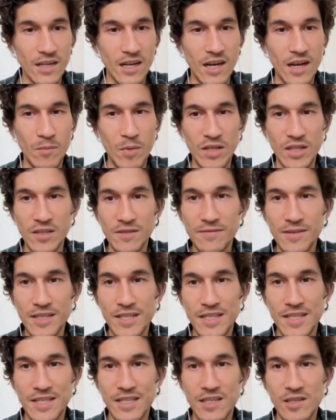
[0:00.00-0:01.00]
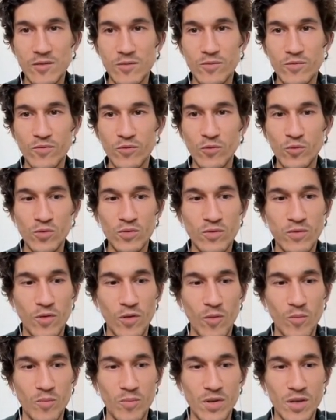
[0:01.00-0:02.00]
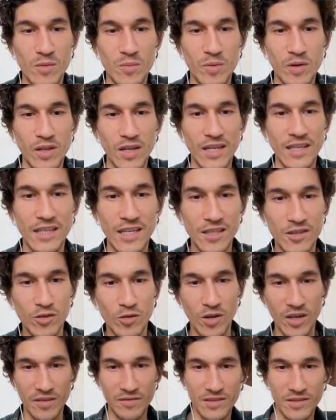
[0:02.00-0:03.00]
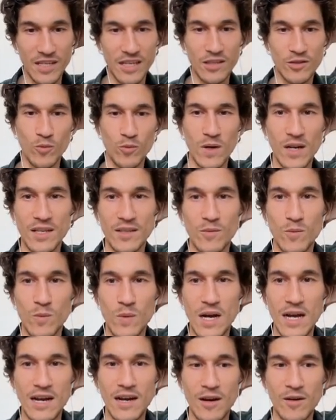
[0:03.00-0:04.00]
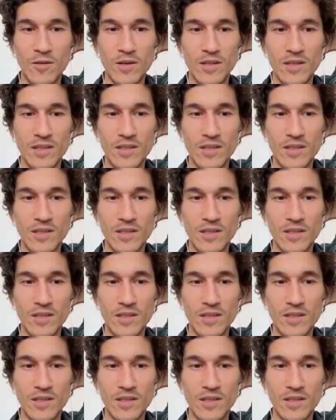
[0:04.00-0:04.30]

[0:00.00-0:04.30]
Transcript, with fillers: but if I steal wood from people and I don't have 3 to 1, wow.